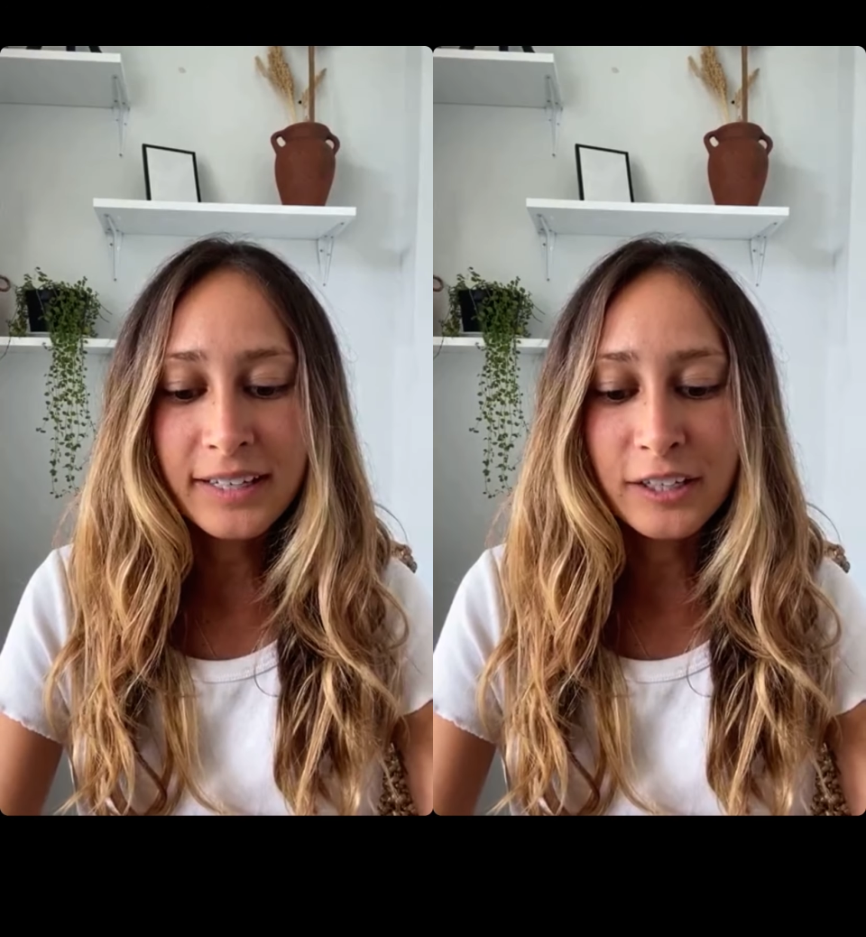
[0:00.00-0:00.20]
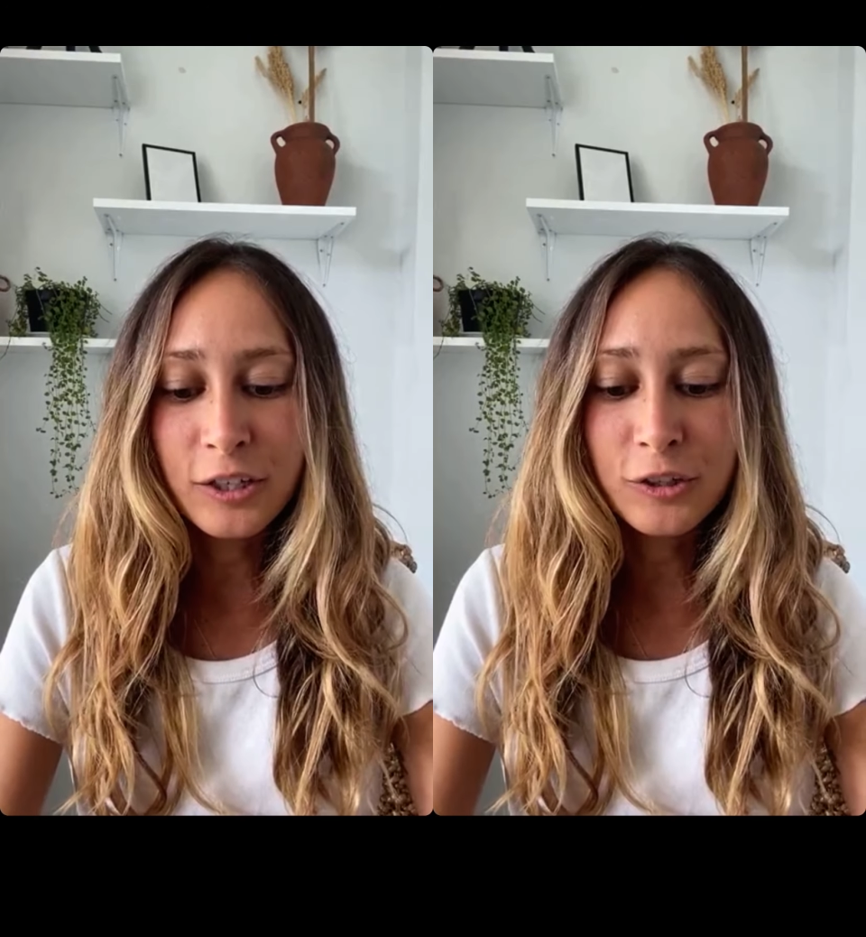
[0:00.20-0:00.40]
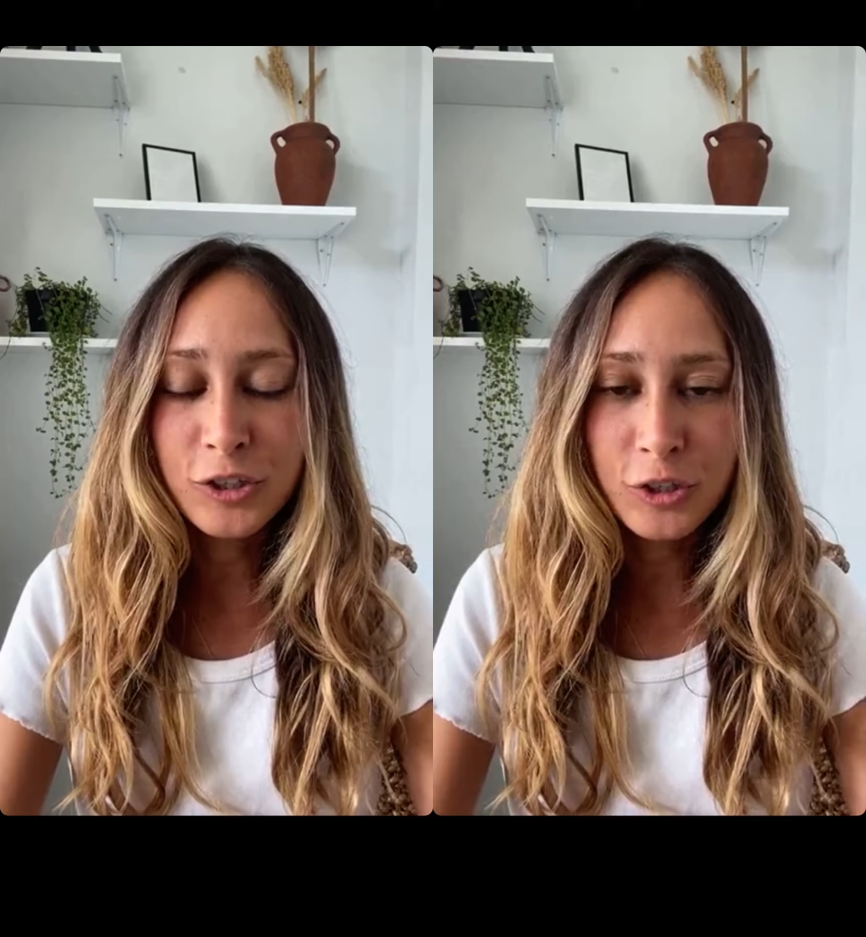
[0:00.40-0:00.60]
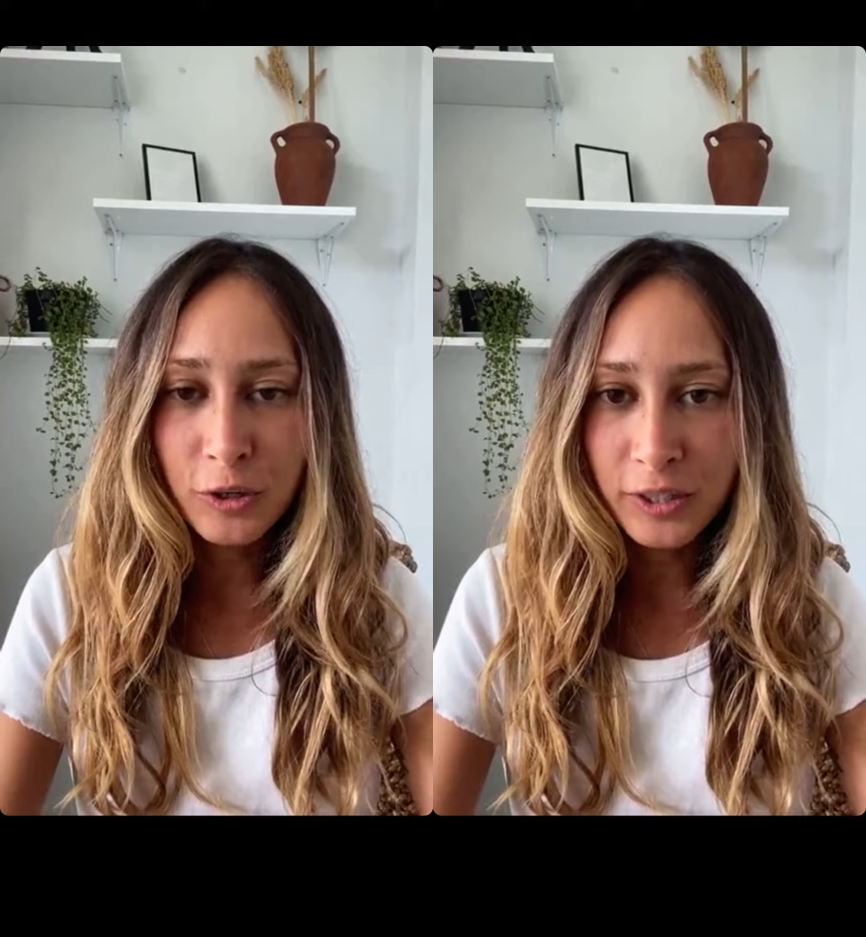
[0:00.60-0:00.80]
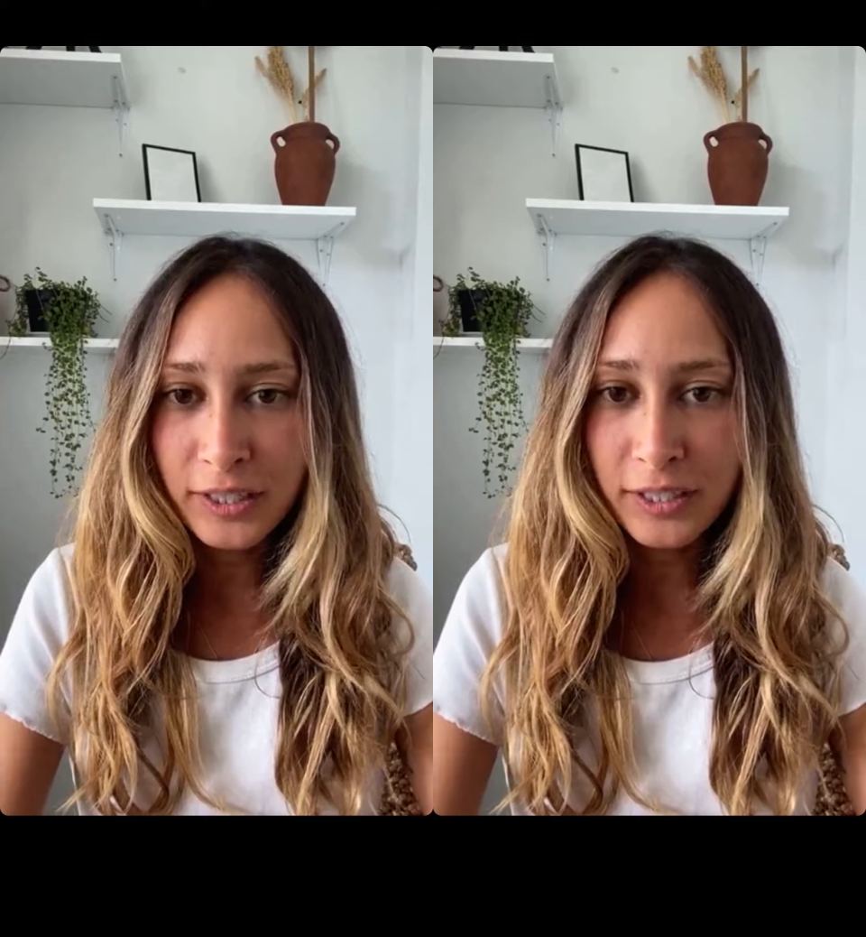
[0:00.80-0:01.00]
in your
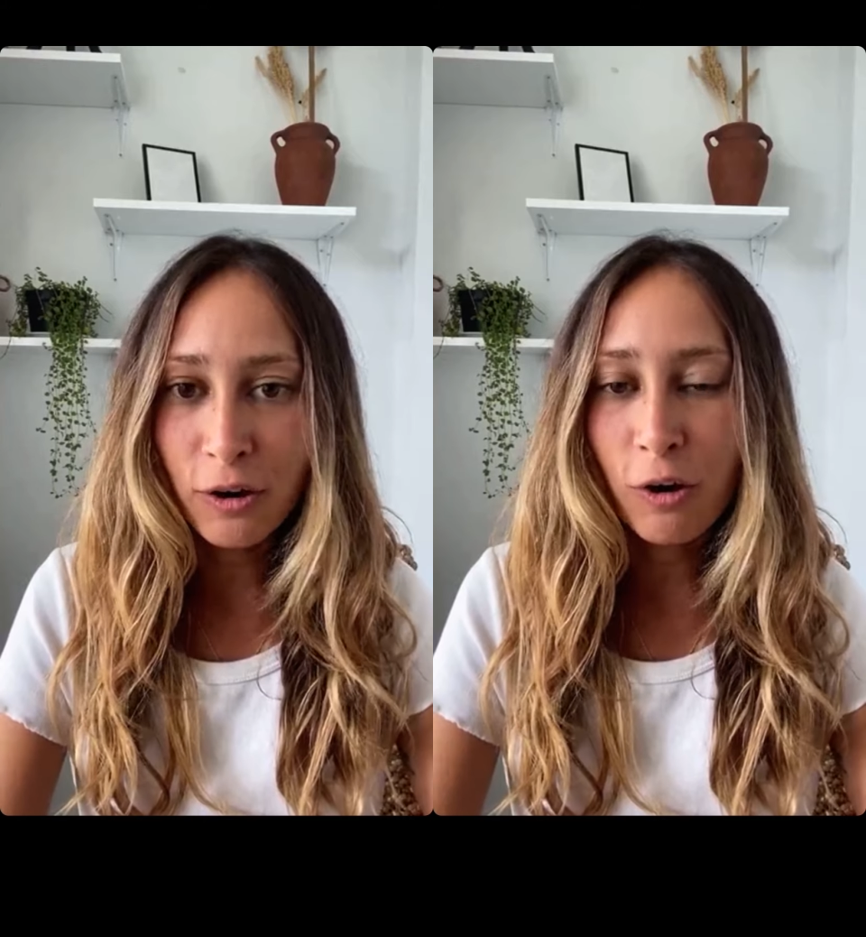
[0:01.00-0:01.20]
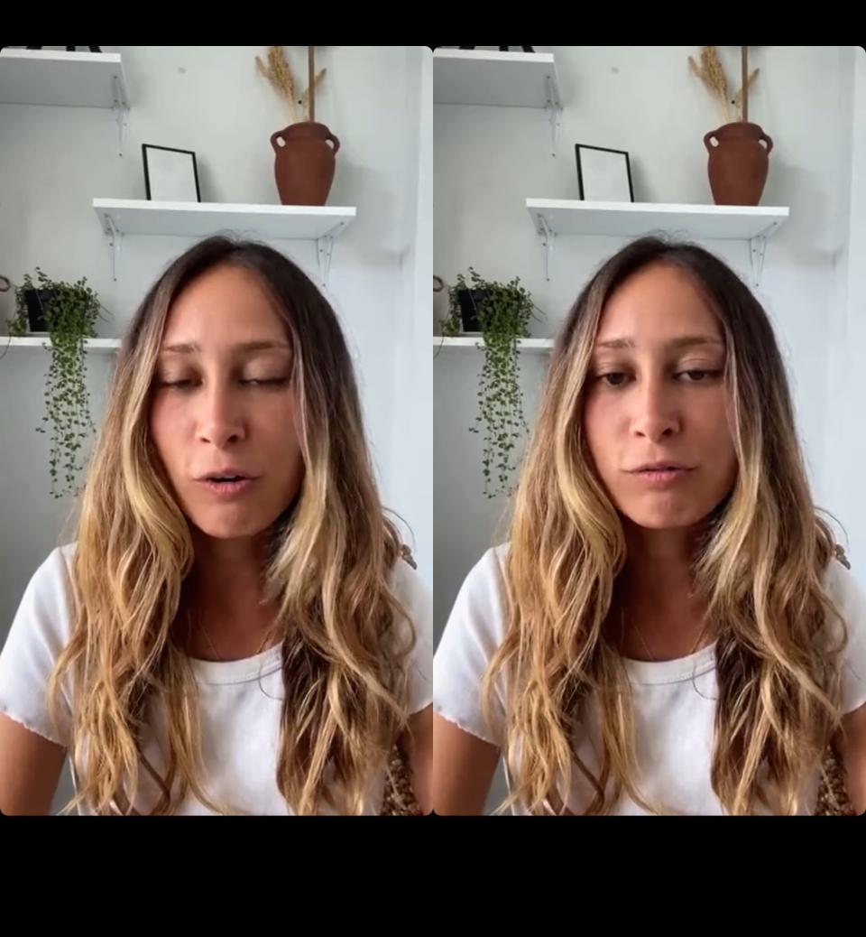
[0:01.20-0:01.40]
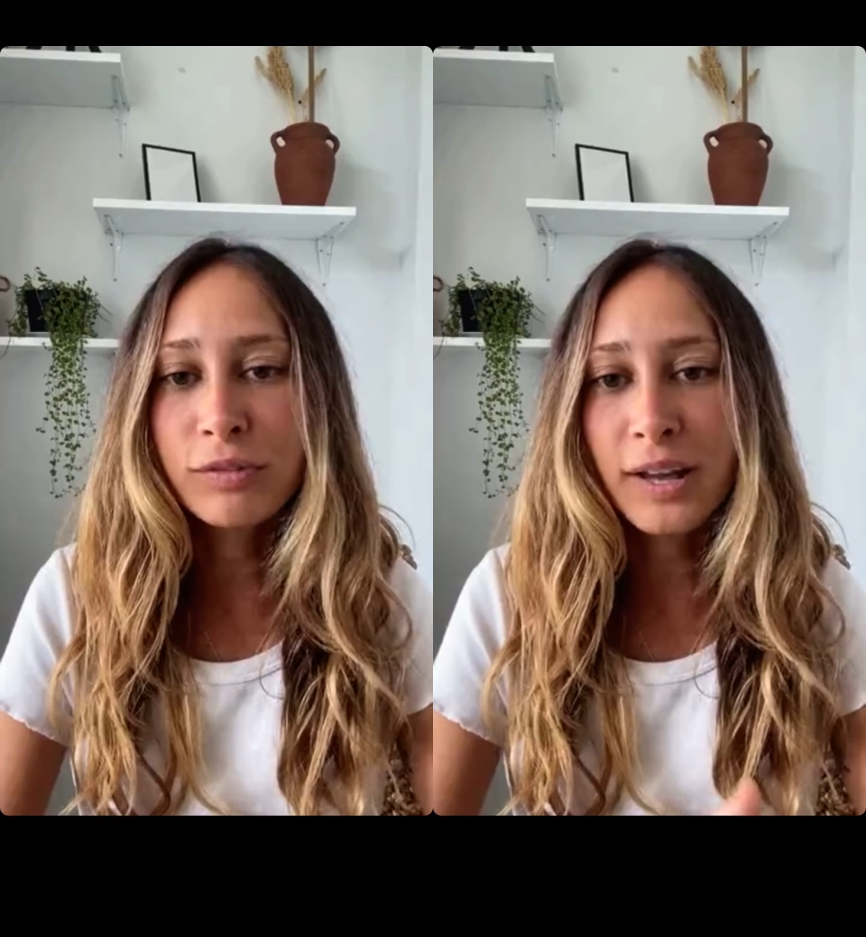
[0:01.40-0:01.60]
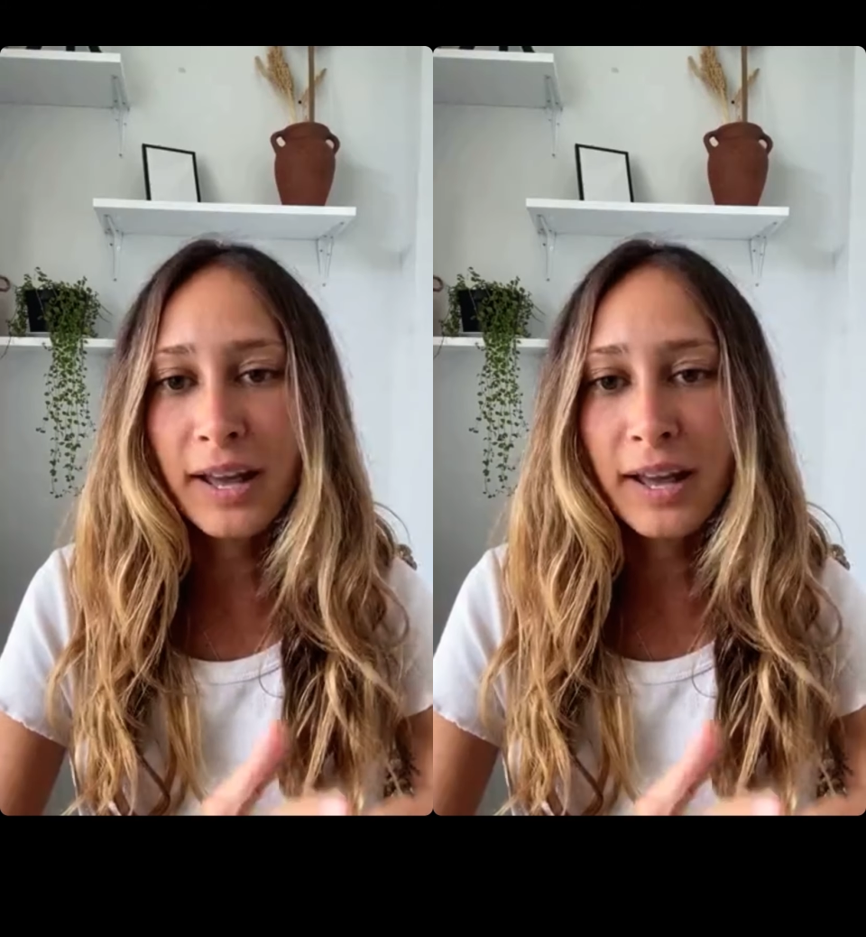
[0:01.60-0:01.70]
journey of